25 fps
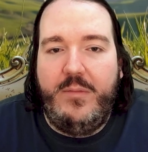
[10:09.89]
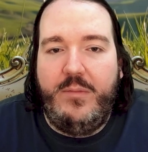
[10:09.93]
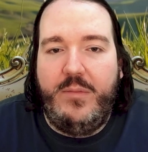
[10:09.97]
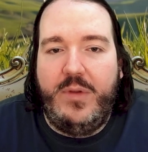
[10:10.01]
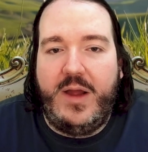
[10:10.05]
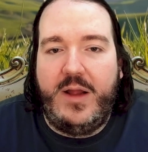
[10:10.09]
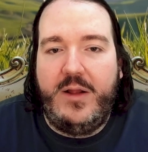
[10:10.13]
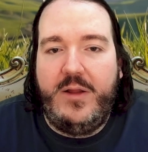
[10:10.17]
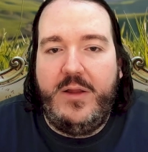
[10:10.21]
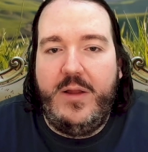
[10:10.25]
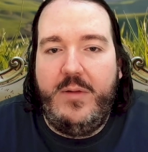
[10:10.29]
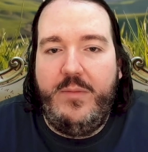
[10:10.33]

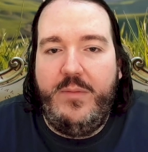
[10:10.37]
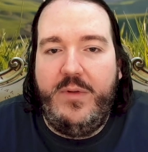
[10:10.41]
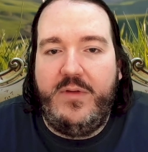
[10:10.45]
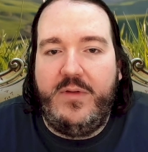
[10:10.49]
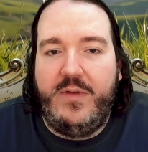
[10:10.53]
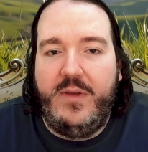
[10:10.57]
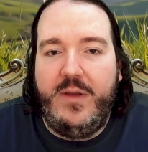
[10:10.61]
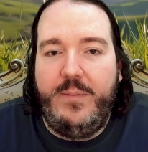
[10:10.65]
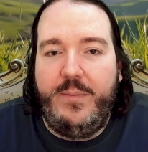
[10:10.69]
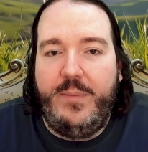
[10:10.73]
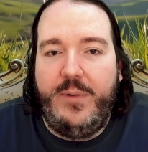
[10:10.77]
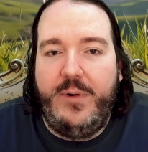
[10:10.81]
Blood can be
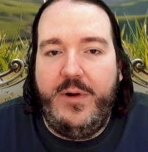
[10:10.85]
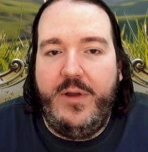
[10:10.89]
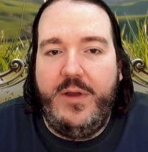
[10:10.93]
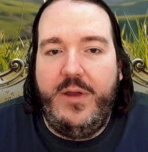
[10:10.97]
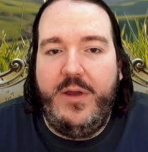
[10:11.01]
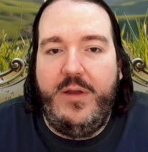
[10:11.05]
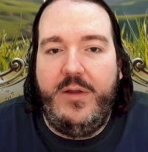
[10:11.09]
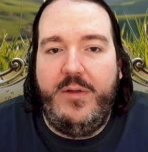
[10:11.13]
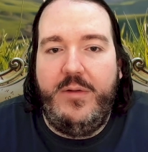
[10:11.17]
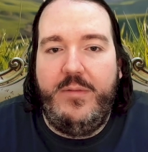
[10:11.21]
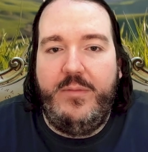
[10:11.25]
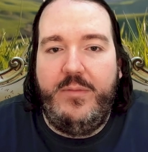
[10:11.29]

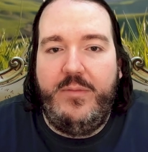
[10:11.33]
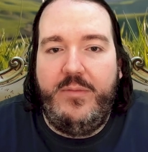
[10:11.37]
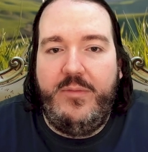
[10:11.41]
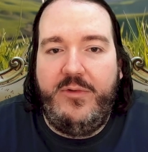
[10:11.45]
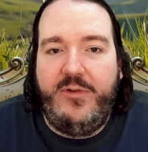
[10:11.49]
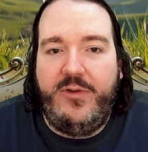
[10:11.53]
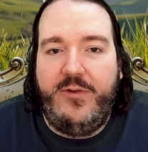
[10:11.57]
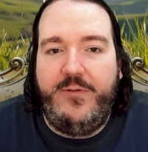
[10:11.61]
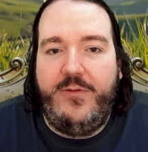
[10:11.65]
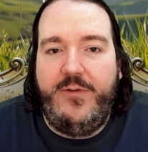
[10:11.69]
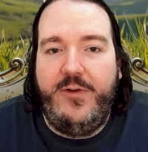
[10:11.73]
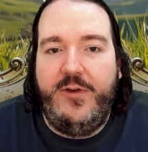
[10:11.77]
slippery in
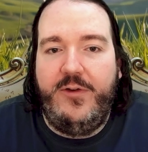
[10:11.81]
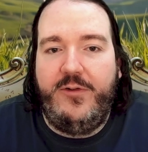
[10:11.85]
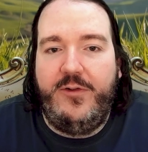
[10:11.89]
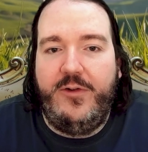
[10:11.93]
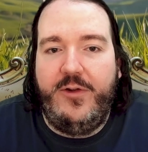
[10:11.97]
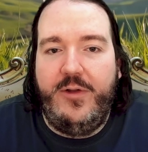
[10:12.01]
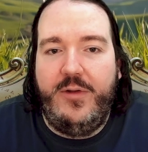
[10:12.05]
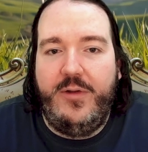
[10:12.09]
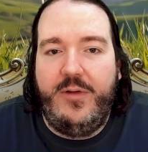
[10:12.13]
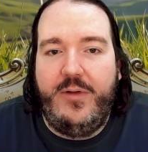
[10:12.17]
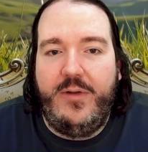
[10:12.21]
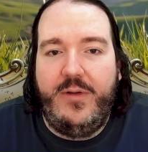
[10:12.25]

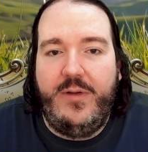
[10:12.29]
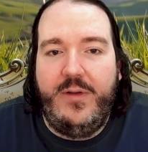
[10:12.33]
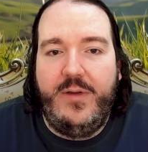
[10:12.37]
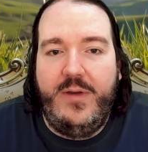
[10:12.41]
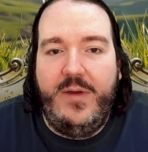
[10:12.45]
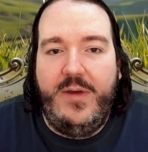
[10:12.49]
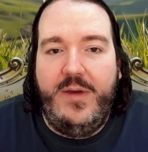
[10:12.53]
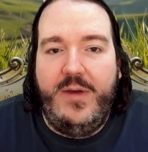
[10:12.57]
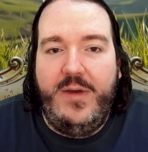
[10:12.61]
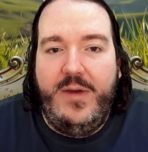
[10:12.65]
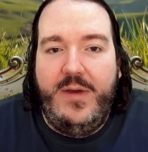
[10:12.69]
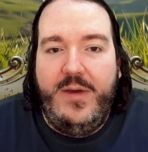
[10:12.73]
sufficient
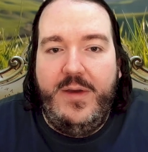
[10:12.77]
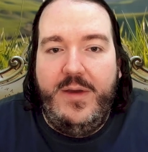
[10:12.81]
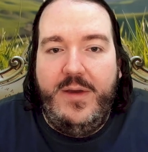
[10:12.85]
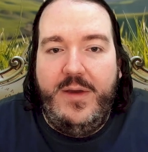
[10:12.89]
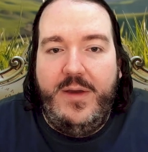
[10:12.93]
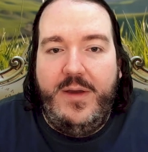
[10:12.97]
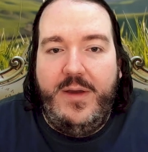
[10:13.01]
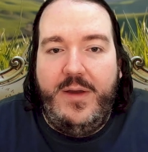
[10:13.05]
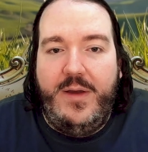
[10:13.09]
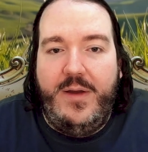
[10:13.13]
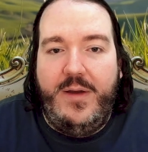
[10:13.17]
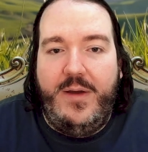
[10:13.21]

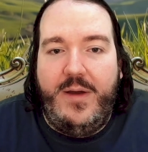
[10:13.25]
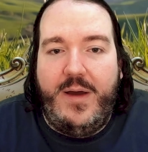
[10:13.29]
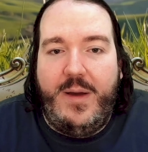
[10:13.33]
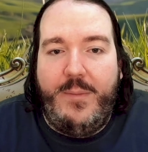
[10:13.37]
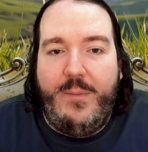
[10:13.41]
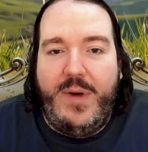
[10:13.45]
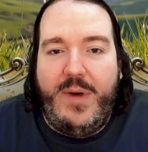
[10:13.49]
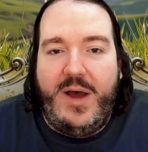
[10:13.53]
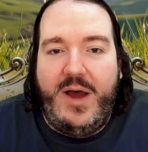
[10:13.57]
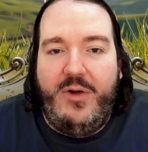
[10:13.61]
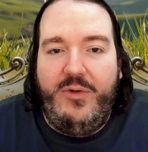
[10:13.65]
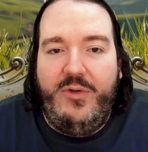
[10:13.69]

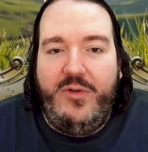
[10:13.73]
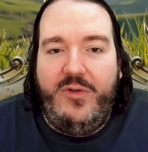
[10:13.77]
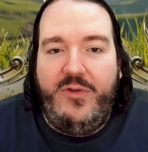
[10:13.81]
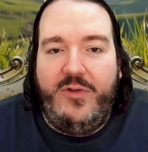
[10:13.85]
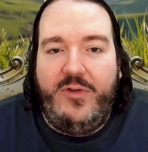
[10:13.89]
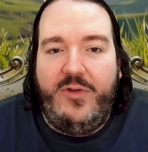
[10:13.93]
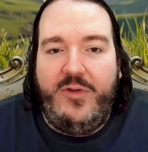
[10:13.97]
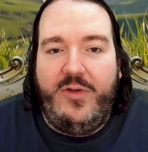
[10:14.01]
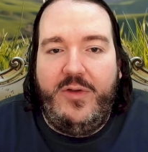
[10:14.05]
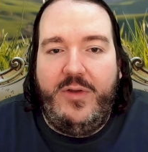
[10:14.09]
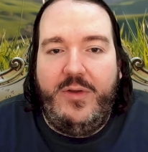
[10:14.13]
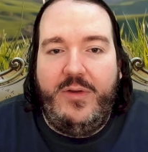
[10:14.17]

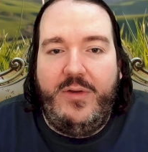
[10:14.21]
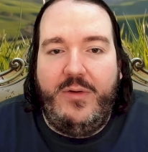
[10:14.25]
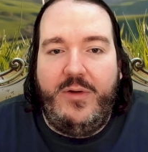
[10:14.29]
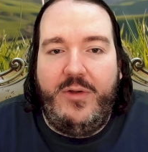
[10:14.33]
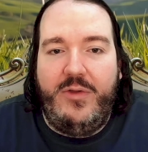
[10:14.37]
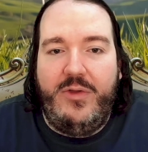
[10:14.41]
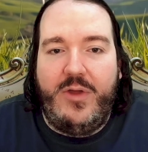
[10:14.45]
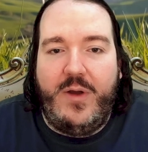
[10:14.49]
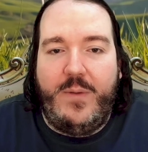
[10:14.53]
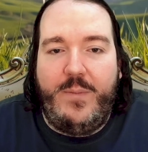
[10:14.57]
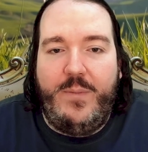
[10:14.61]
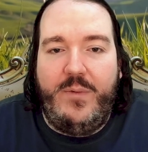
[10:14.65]
amounts
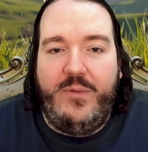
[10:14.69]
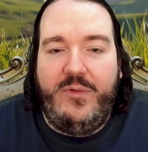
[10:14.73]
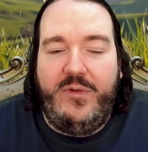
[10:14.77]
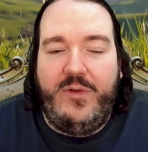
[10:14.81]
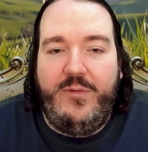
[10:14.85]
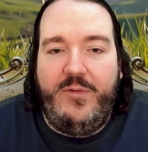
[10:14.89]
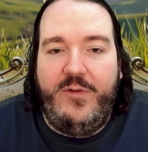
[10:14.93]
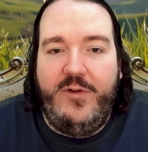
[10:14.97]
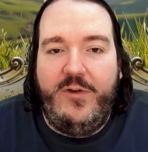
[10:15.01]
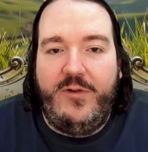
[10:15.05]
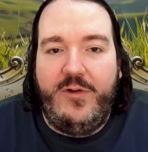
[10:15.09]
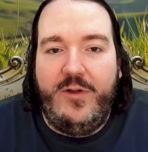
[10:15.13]
on top of
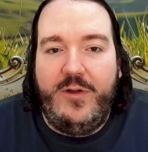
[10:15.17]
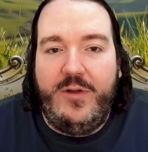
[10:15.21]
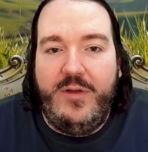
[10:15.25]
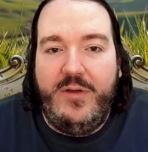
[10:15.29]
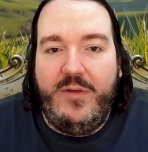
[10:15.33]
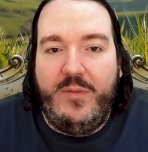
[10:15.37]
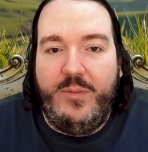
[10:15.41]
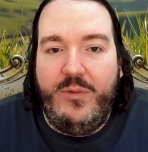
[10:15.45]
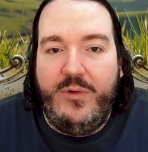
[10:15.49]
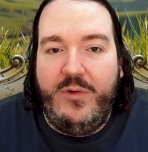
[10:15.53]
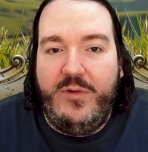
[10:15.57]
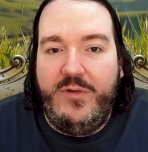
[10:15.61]

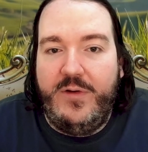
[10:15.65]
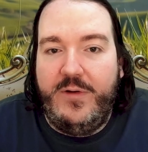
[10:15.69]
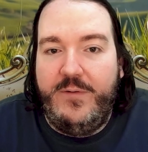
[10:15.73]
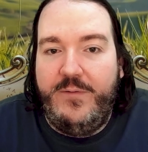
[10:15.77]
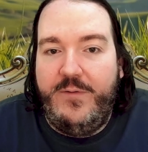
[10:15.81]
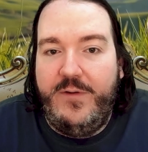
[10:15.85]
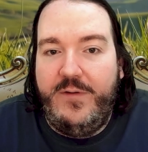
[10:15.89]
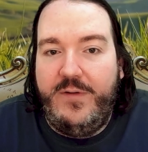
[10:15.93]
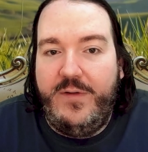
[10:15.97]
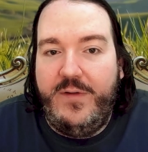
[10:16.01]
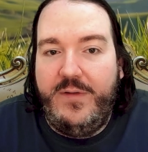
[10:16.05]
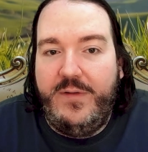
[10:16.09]
sufficiently smooth
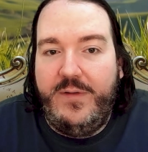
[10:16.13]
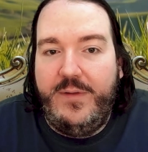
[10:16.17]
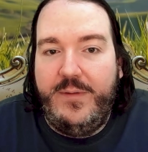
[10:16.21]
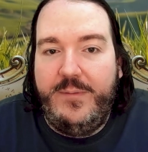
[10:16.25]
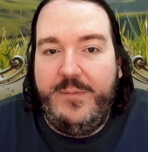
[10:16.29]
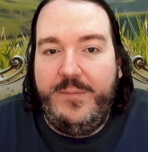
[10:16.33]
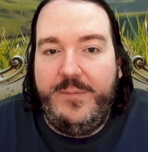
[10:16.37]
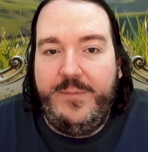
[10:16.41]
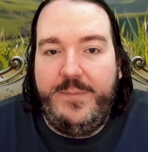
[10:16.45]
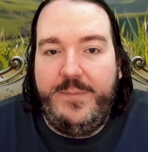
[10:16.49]
surfaces.